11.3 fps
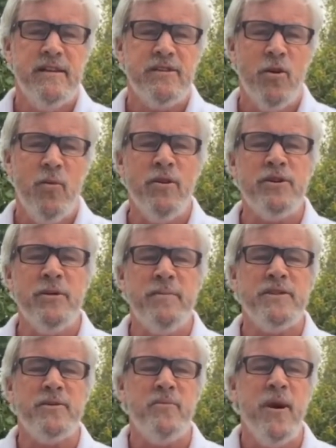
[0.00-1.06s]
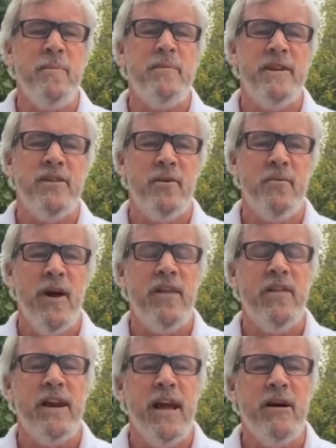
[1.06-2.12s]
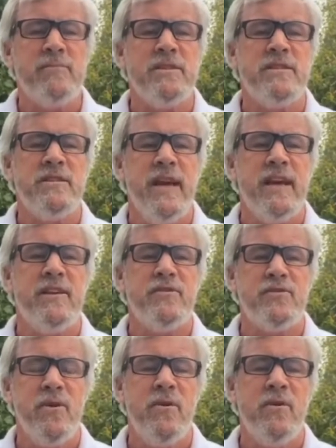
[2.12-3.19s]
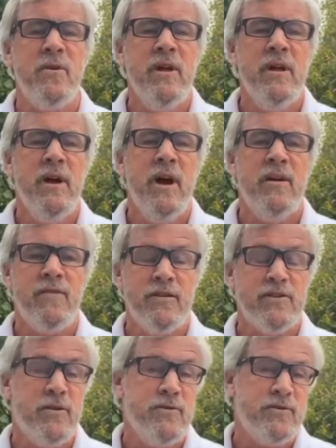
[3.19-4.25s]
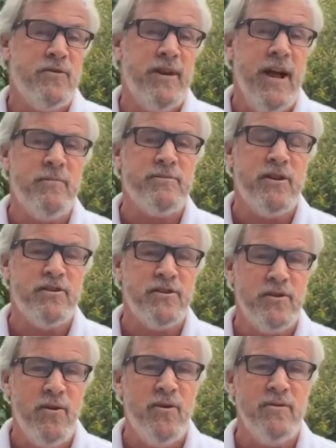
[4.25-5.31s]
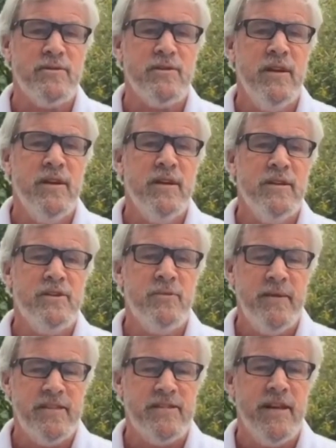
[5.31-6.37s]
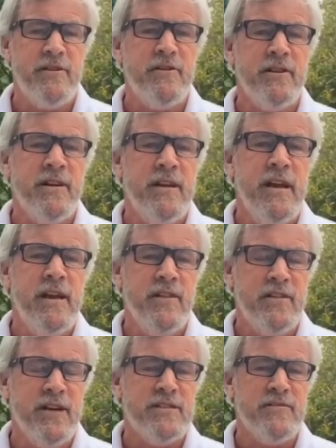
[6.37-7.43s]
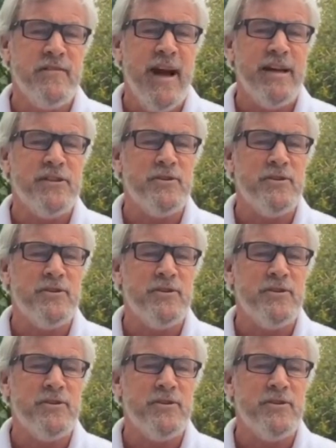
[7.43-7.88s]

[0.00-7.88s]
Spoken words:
So worship is a weapon in the way that it helps us take control of our souls, or it helps our souls to be centered in the things of God.